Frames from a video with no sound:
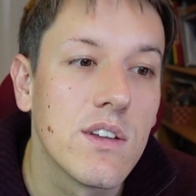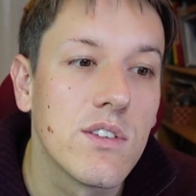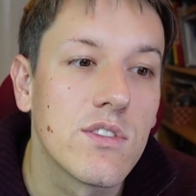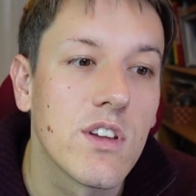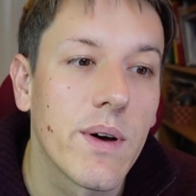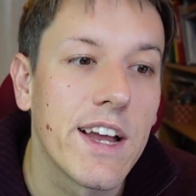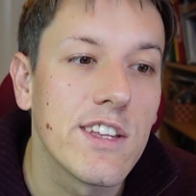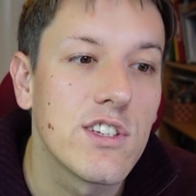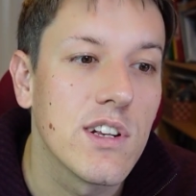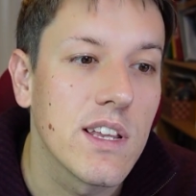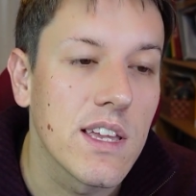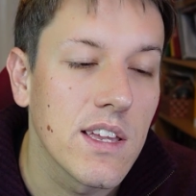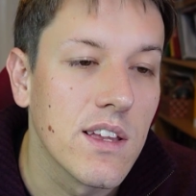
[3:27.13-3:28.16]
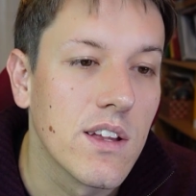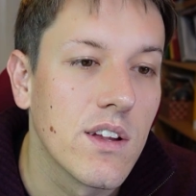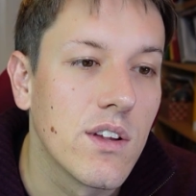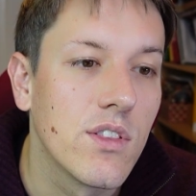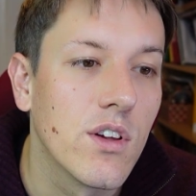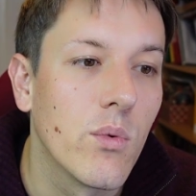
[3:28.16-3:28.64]
So actually,
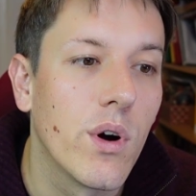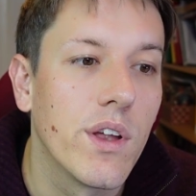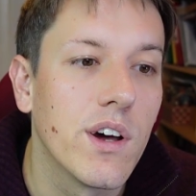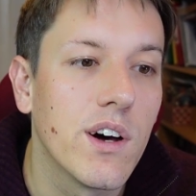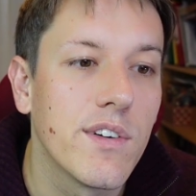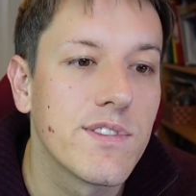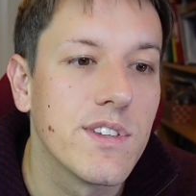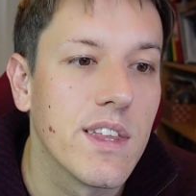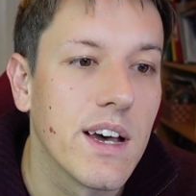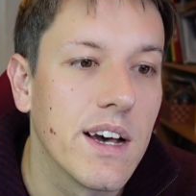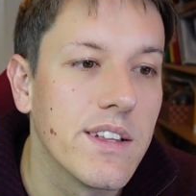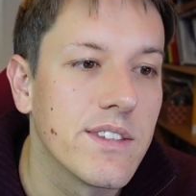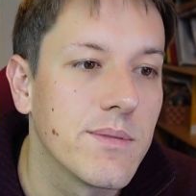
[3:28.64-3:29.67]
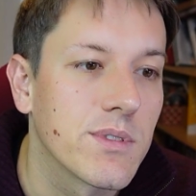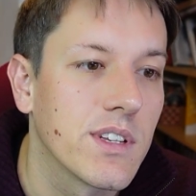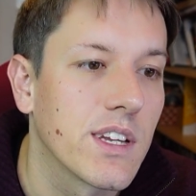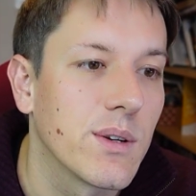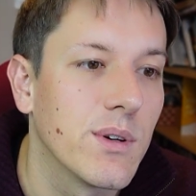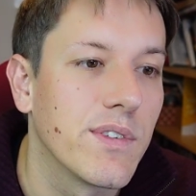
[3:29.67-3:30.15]
the one after that, I'm just
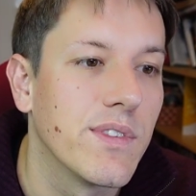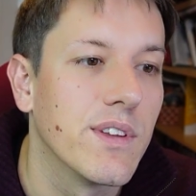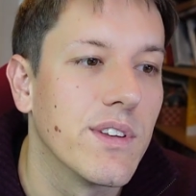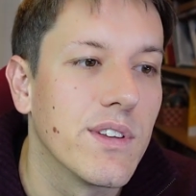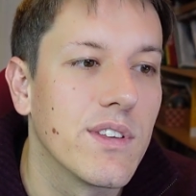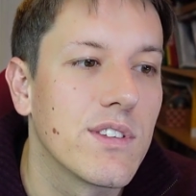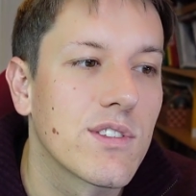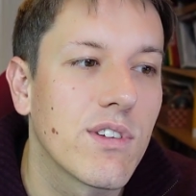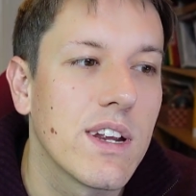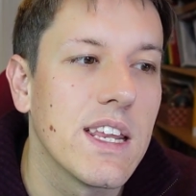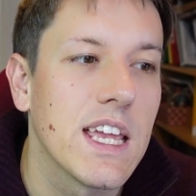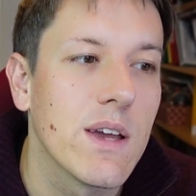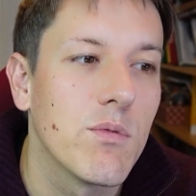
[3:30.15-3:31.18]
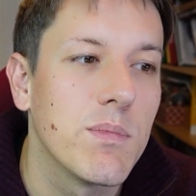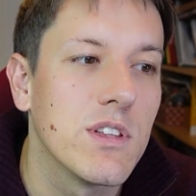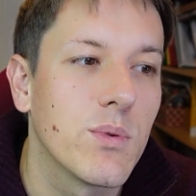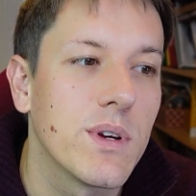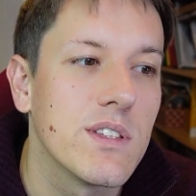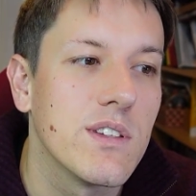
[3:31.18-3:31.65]
going to go off the screen here, would be
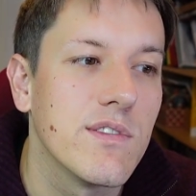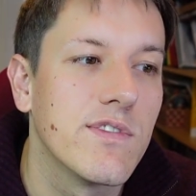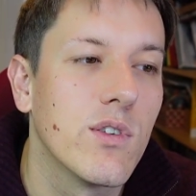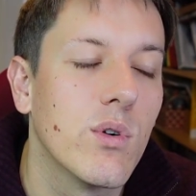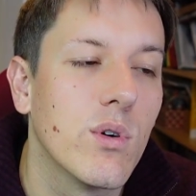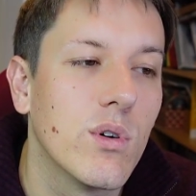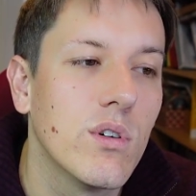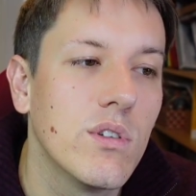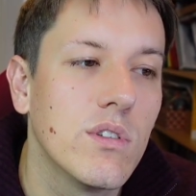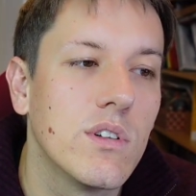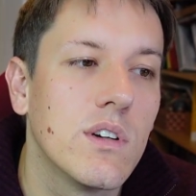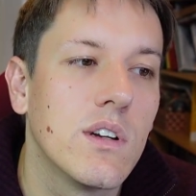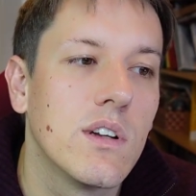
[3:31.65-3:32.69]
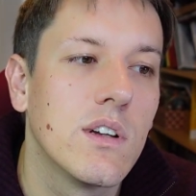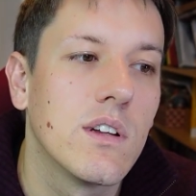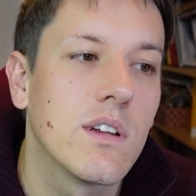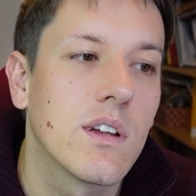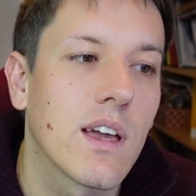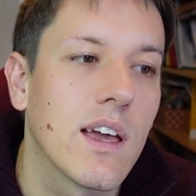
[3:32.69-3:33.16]
24,
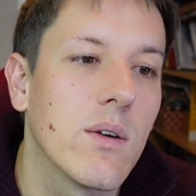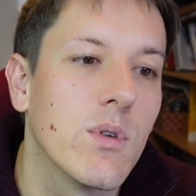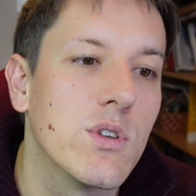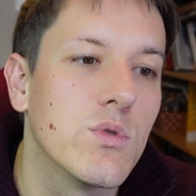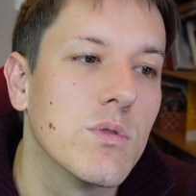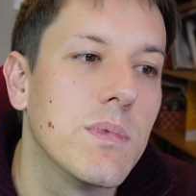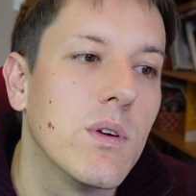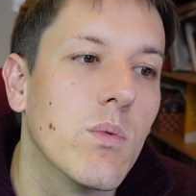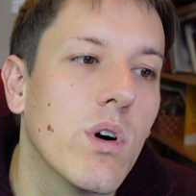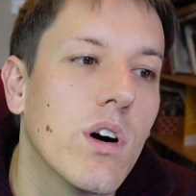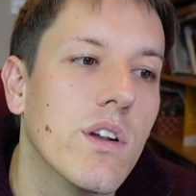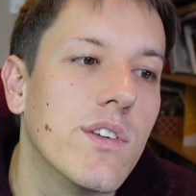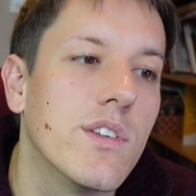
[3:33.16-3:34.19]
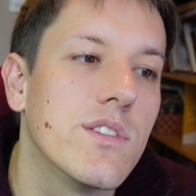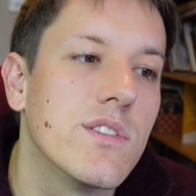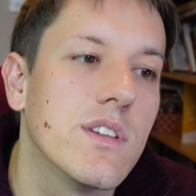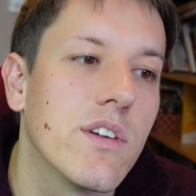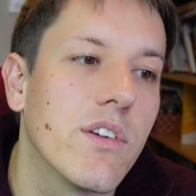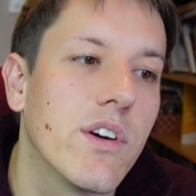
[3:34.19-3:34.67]
okay, which would be 1,
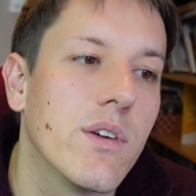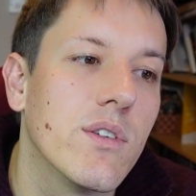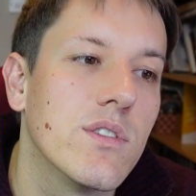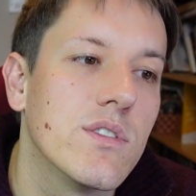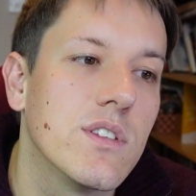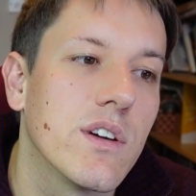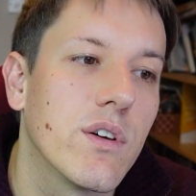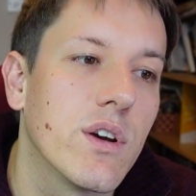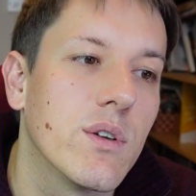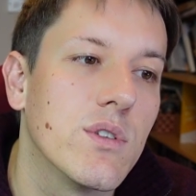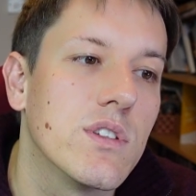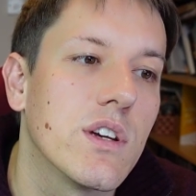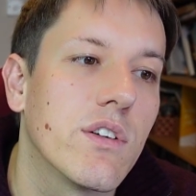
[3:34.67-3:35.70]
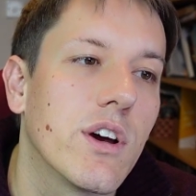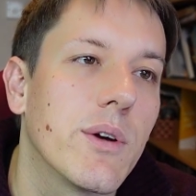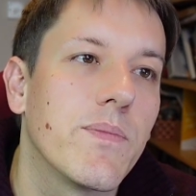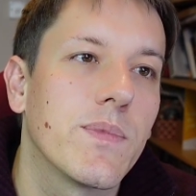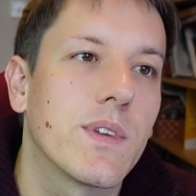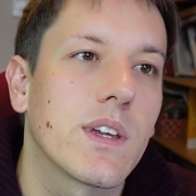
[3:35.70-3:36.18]
0, 0, 0.
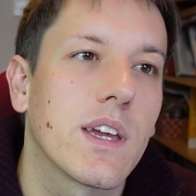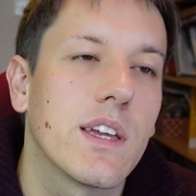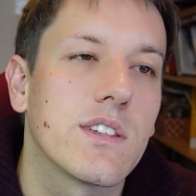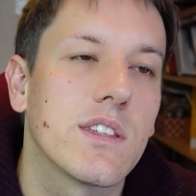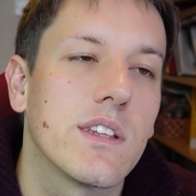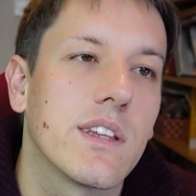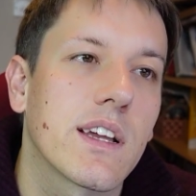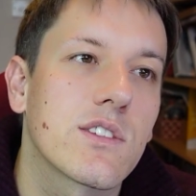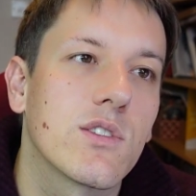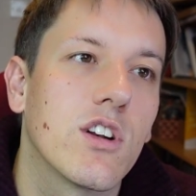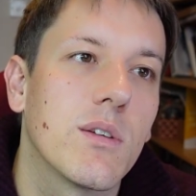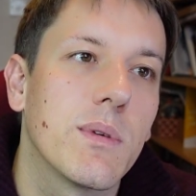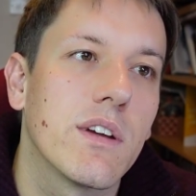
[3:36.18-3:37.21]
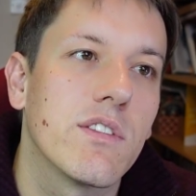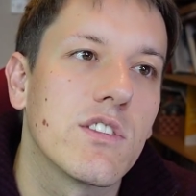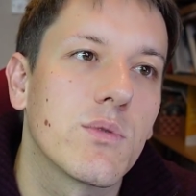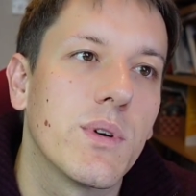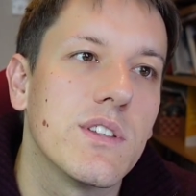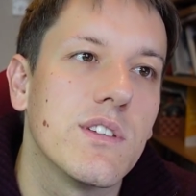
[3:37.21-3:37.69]
Okay, so the next column here is
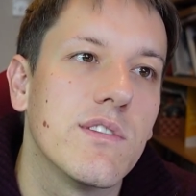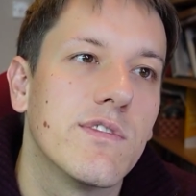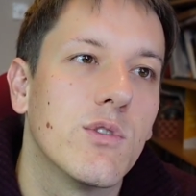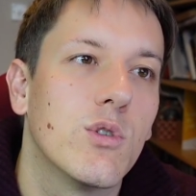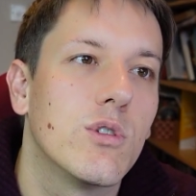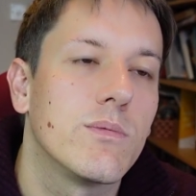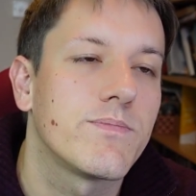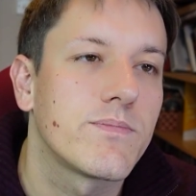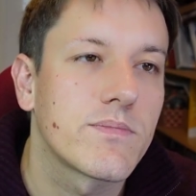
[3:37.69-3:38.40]
24.